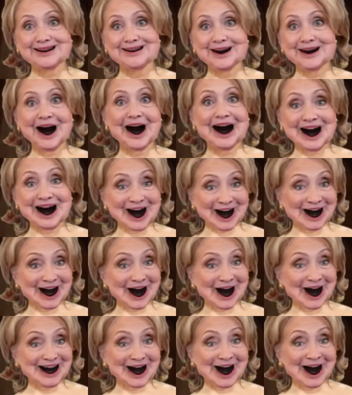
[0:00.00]
I,
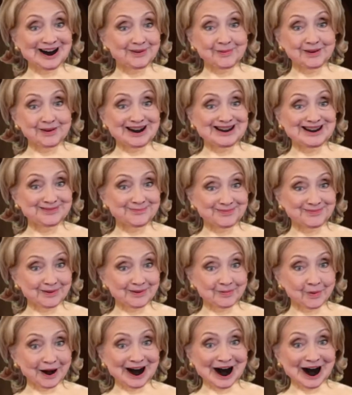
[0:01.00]
don't want to leave
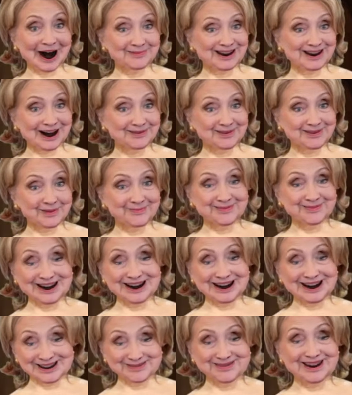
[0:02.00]
anyone out there. So
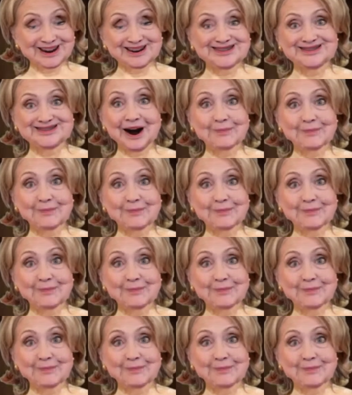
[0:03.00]
there's just so many.